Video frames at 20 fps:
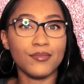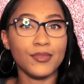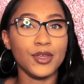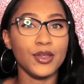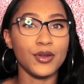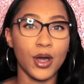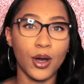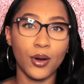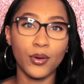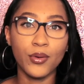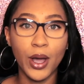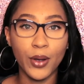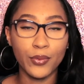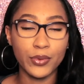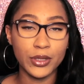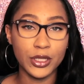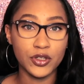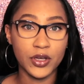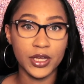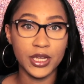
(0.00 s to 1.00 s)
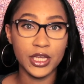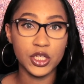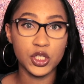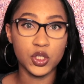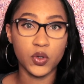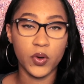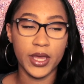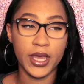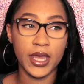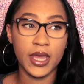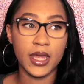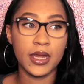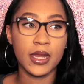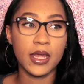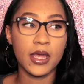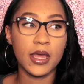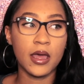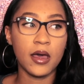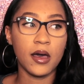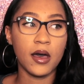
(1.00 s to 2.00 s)
you know, I really try to enjoy it.
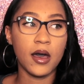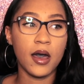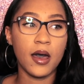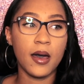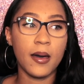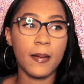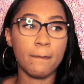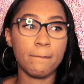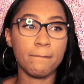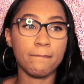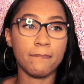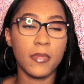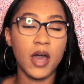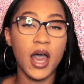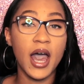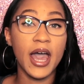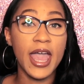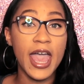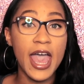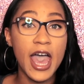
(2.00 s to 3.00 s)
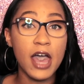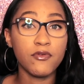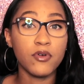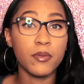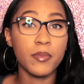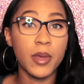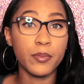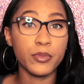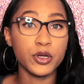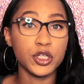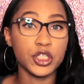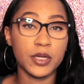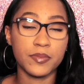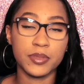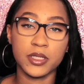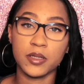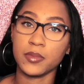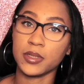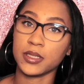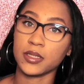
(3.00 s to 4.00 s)
Um, I have a
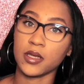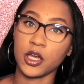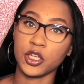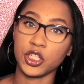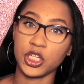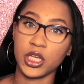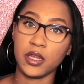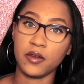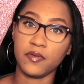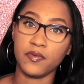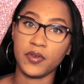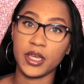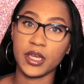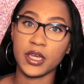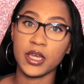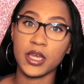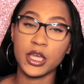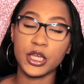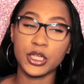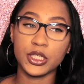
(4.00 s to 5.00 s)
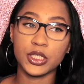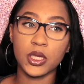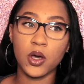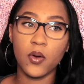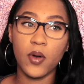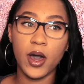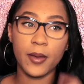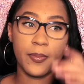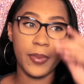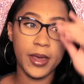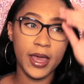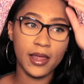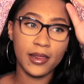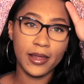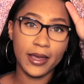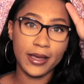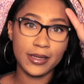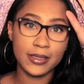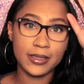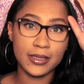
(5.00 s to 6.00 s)
membership to Massage Envy. So I pay
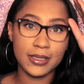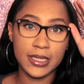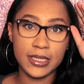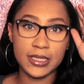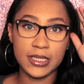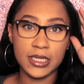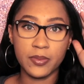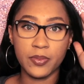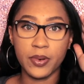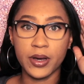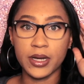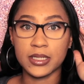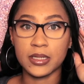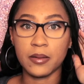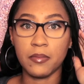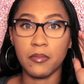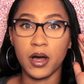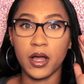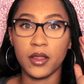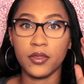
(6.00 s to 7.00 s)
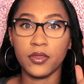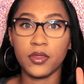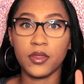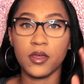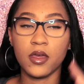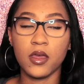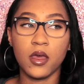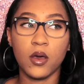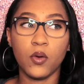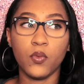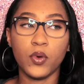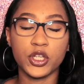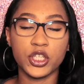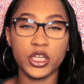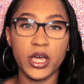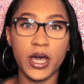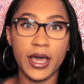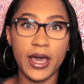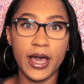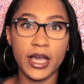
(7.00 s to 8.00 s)
like 60 bucks a month,
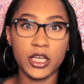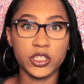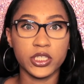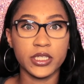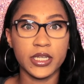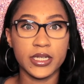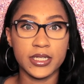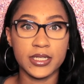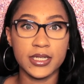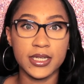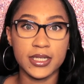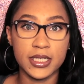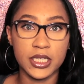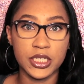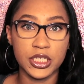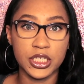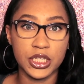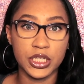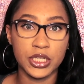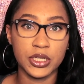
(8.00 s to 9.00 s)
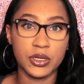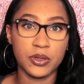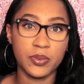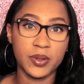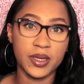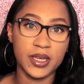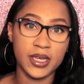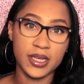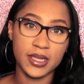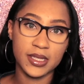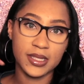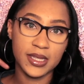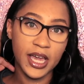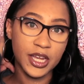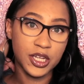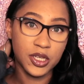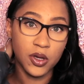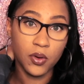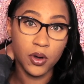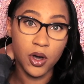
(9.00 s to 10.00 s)
which I actually discontinue because
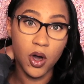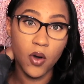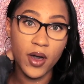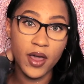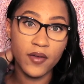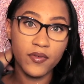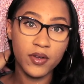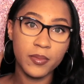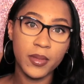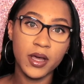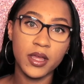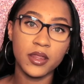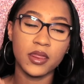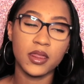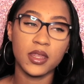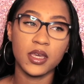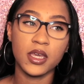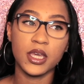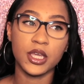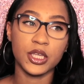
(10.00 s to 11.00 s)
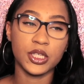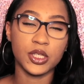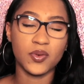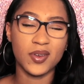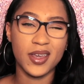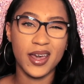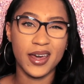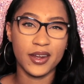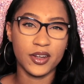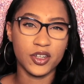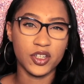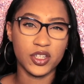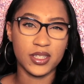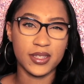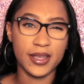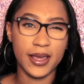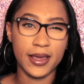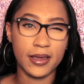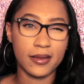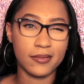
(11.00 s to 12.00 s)
I don't go every month. So it kind of
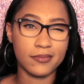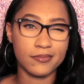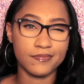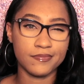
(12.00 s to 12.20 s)
just like,